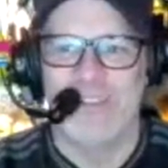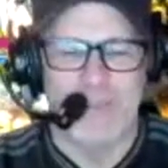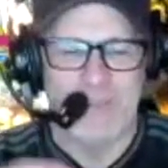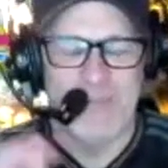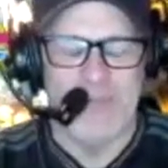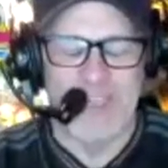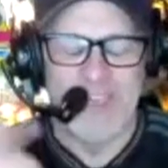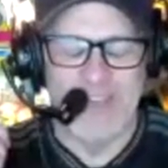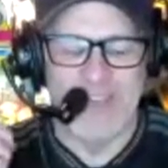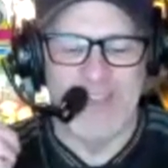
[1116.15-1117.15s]
this
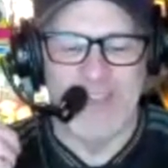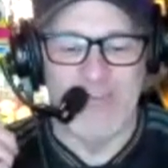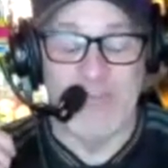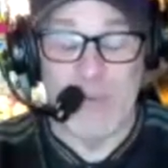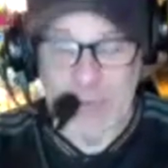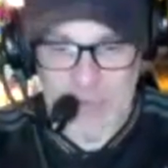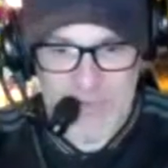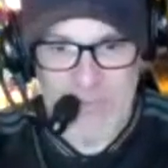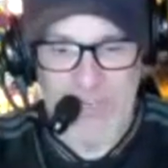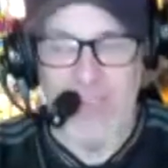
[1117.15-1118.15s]
weekend, and, and former
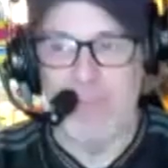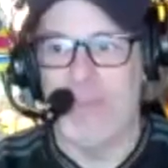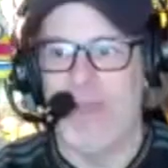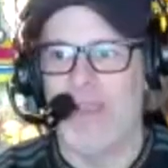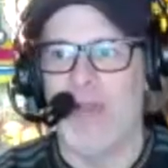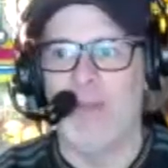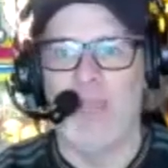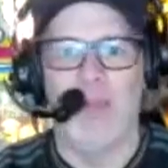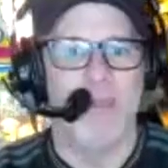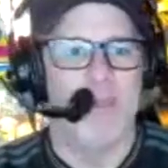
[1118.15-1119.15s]
champ uh, Comic
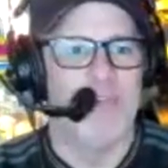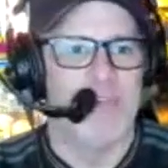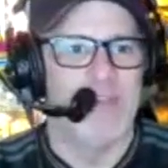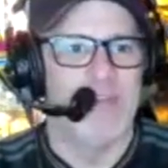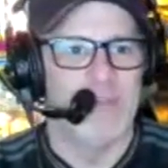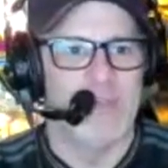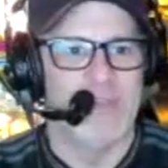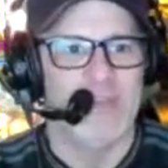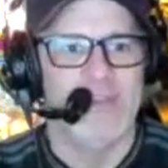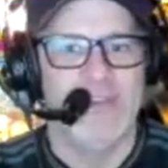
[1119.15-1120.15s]
Compine was sitting next to
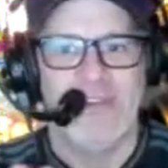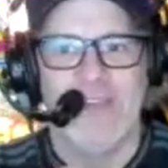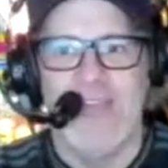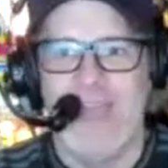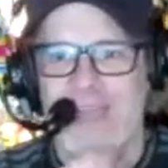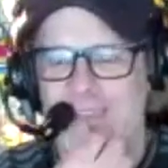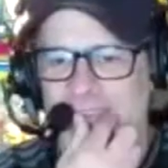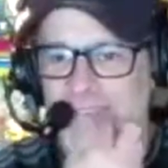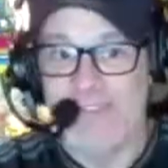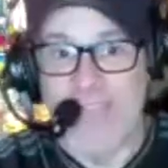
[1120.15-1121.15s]
me,
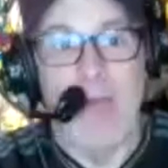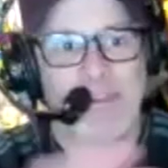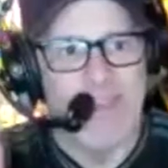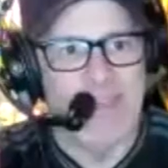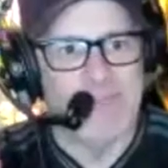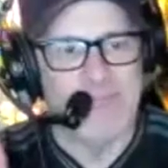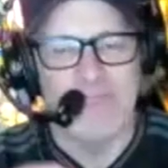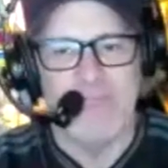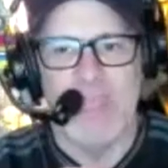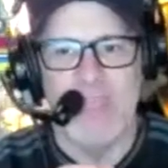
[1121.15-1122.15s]
and he's commentating,
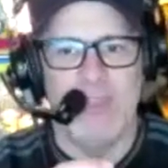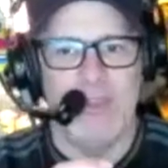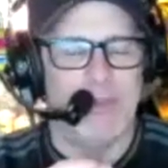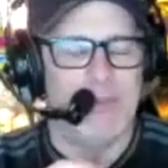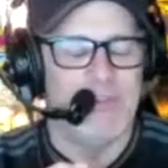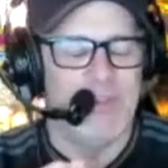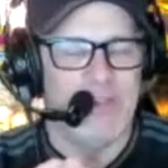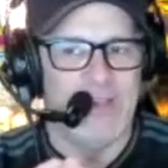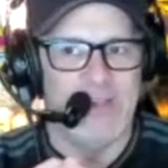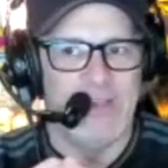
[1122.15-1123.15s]
and he goes,
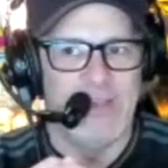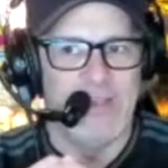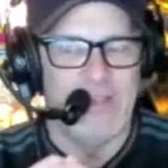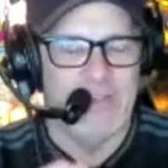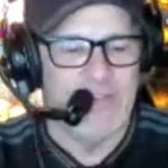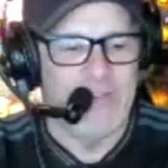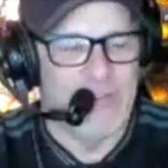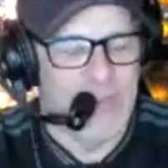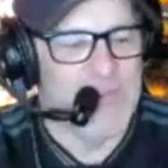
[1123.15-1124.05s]
uh, "Do you have a